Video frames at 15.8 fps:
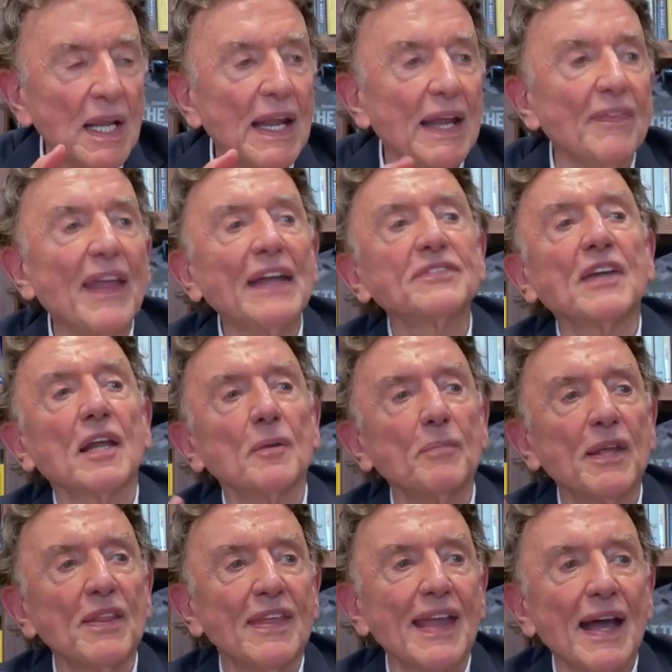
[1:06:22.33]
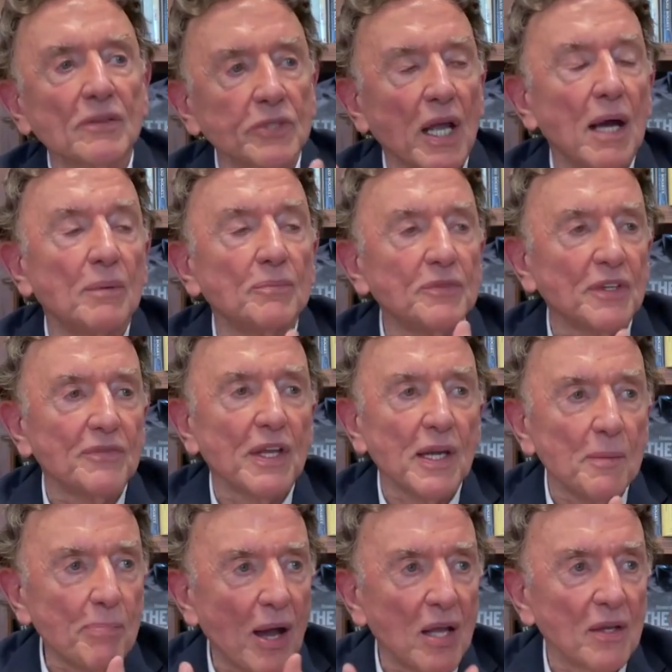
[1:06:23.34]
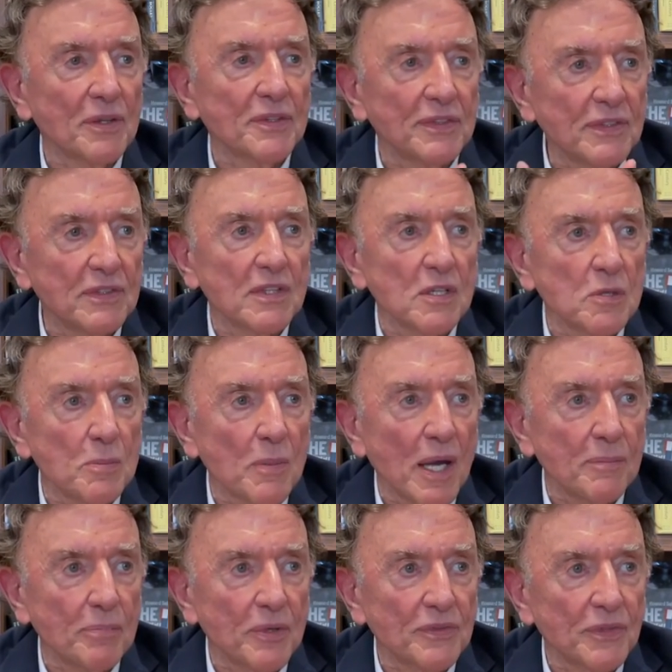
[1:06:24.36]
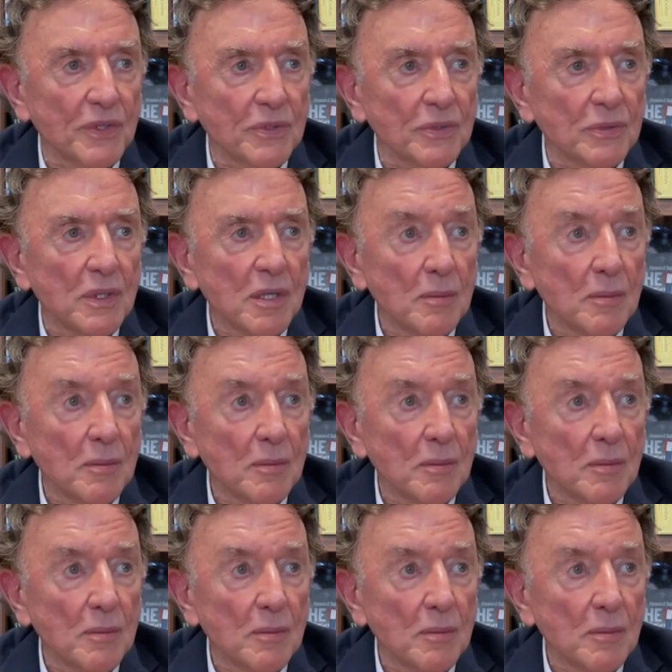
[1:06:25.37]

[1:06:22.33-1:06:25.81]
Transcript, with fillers: And that's got to be the outcomes of any policies that you might pursue.